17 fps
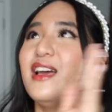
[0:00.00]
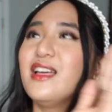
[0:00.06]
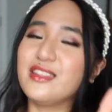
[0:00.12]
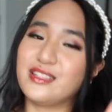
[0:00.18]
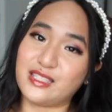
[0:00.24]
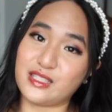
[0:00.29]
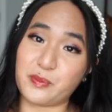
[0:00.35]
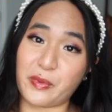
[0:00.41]

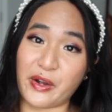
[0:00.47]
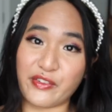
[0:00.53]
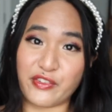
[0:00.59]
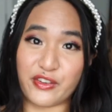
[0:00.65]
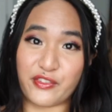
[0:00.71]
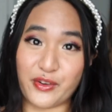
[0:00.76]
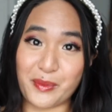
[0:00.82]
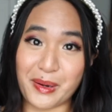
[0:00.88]
This is
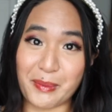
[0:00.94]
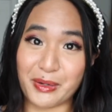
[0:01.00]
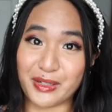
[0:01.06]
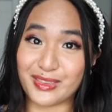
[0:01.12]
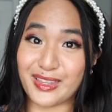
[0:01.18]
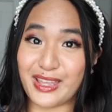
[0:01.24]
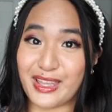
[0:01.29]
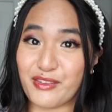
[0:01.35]
perfect for my
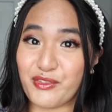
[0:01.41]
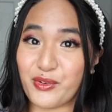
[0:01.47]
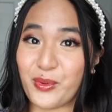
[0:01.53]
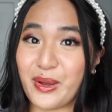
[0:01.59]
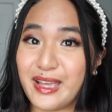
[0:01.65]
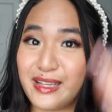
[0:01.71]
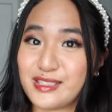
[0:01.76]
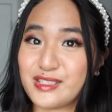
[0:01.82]
birthday
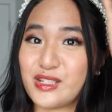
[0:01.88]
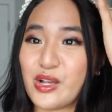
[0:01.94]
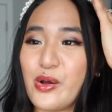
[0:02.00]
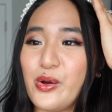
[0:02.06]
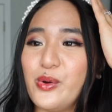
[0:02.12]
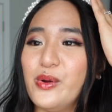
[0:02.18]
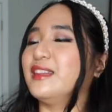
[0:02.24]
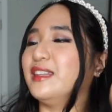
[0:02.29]
giveaway.
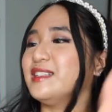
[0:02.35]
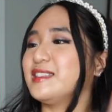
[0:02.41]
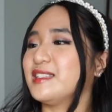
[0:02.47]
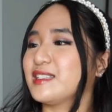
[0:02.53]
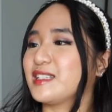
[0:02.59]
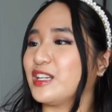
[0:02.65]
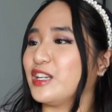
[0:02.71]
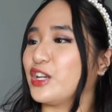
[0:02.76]
So this
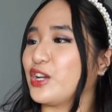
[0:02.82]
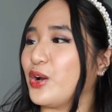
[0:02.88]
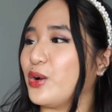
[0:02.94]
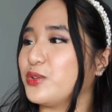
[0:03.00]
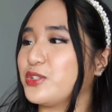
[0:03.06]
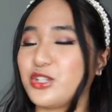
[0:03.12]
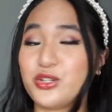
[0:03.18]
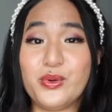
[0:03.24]
is gonna
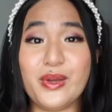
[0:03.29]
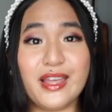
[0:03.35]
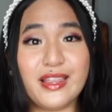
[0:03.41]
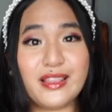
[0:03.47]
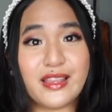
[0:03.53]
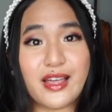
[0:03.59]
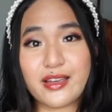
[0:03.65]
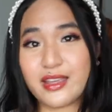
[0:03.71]
go to a
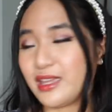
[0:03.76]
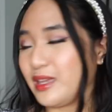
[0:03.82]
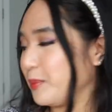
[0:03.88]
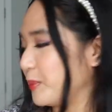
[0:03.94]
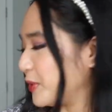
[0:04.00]
lucky